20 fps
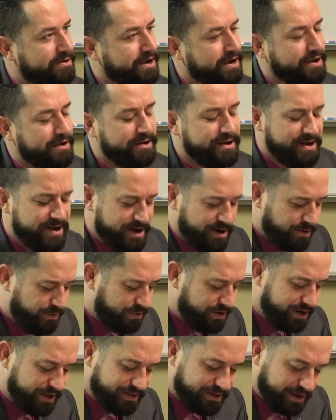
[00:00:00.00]
Okay.
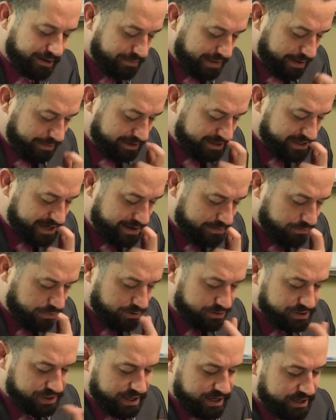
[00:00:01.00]
What do you think? Maybe
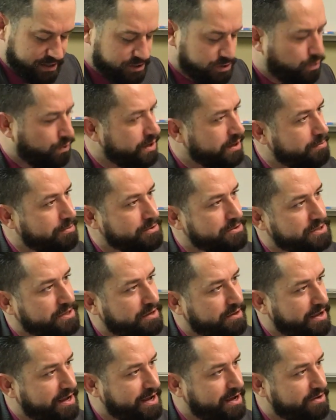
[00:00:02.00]
10%, 20%
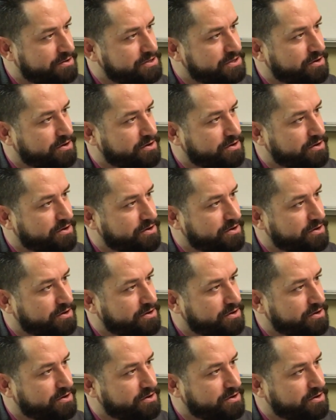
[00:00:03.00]
of the house,